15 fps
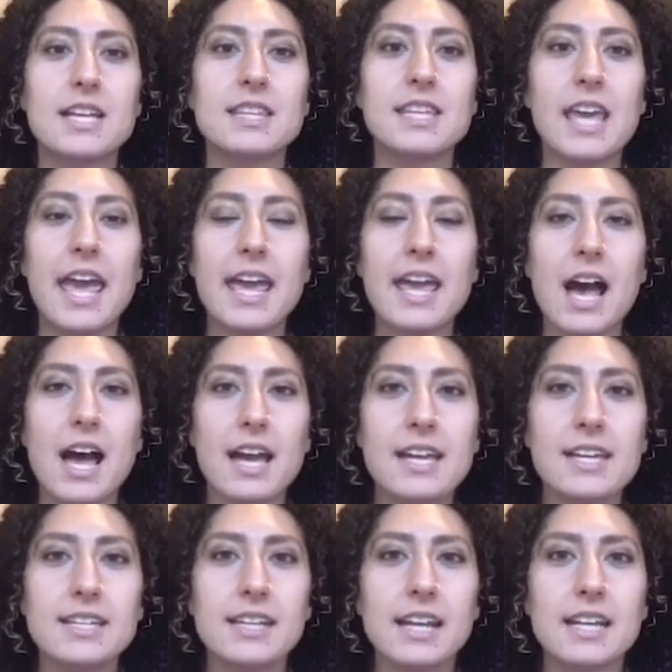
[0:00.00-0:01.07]
The
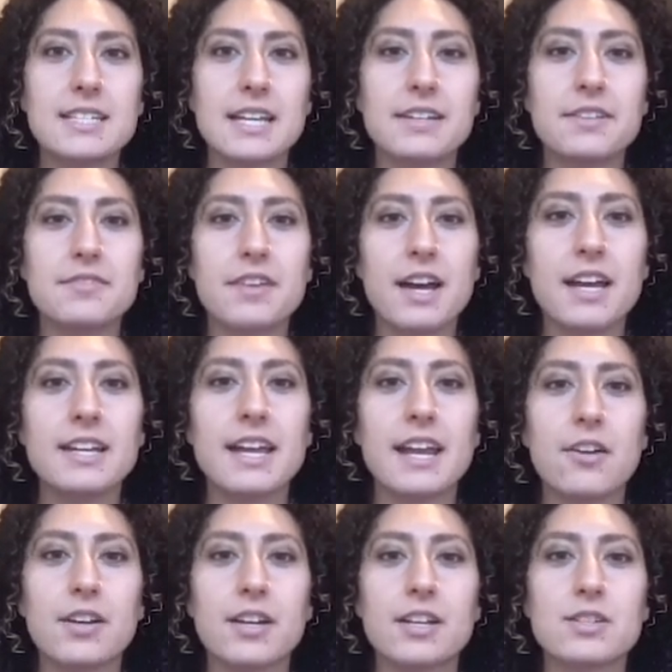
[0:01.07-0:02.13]
AI can identify
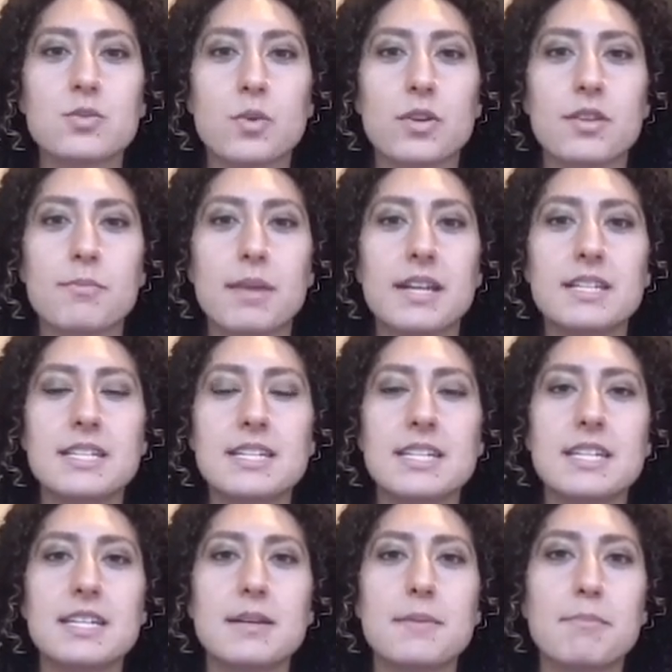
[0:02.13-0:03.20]
areas where the
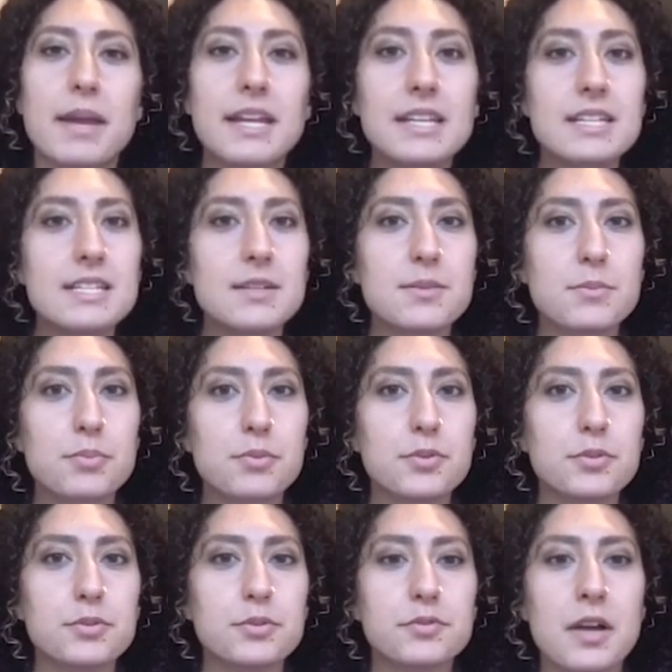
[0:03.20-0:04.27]
mentee may need to
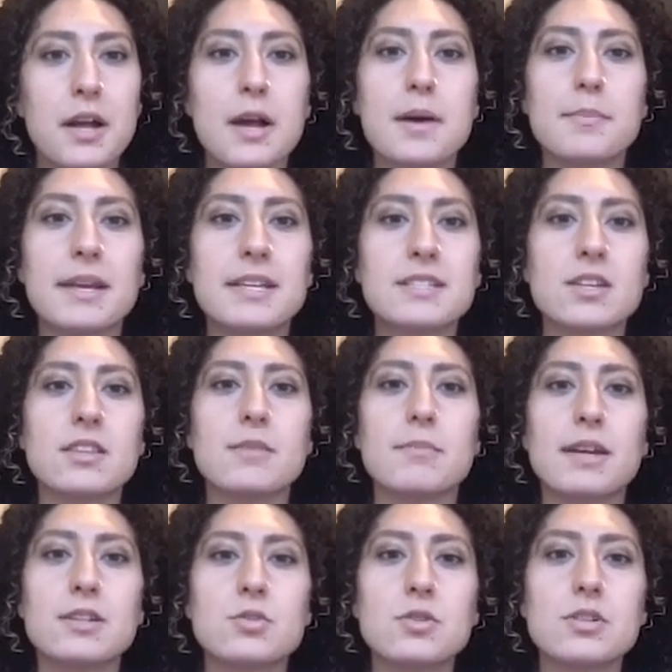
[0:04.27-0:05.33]
improve based on the
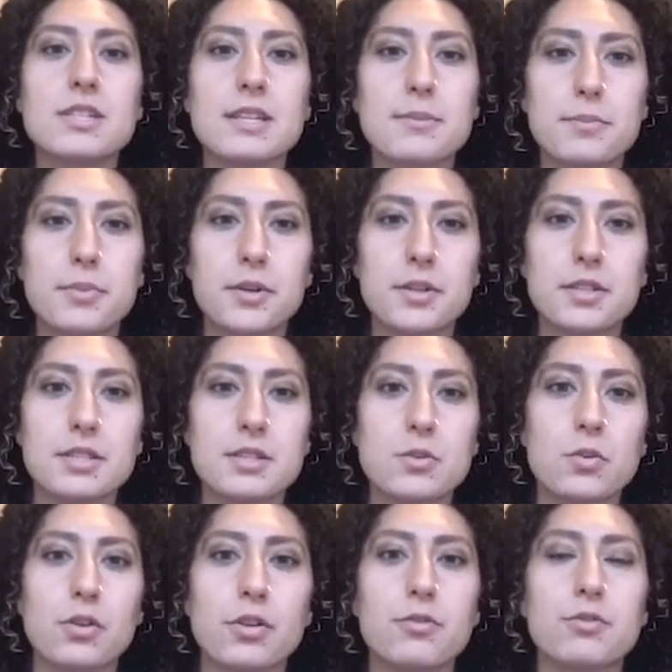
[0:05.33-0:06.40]
mentor's inputs
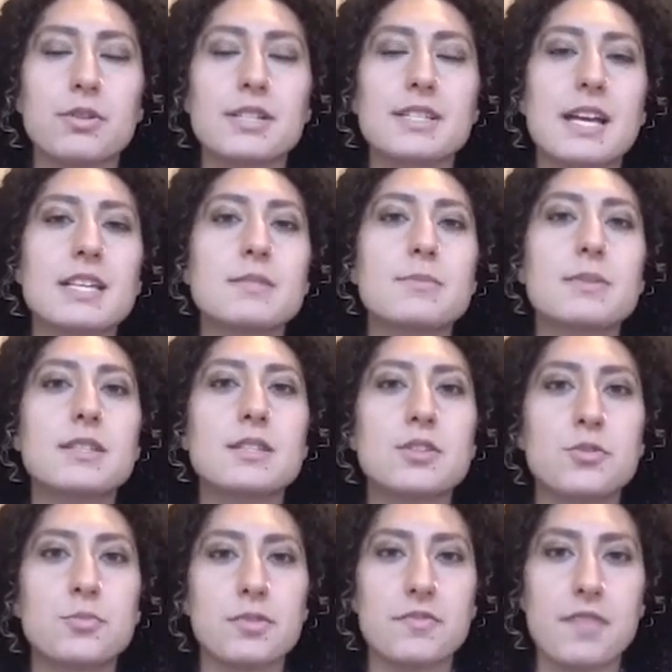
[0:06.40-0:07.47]
or through assessments
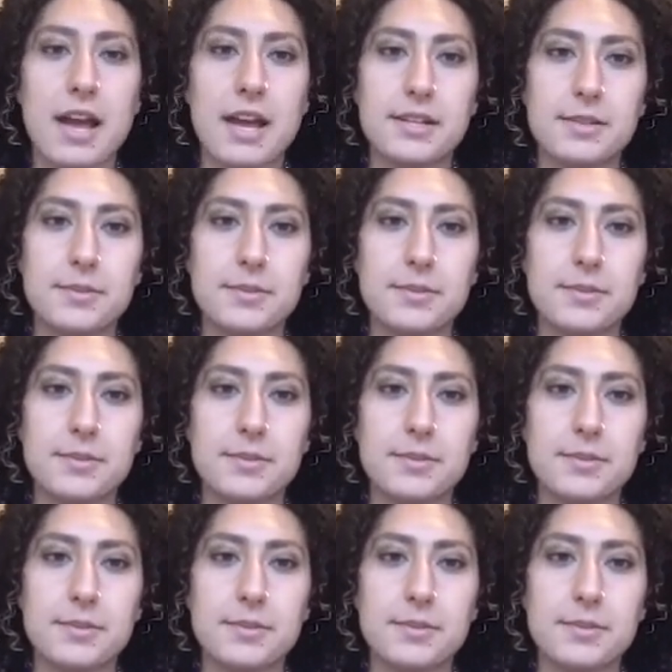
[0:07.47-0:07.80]
you provide.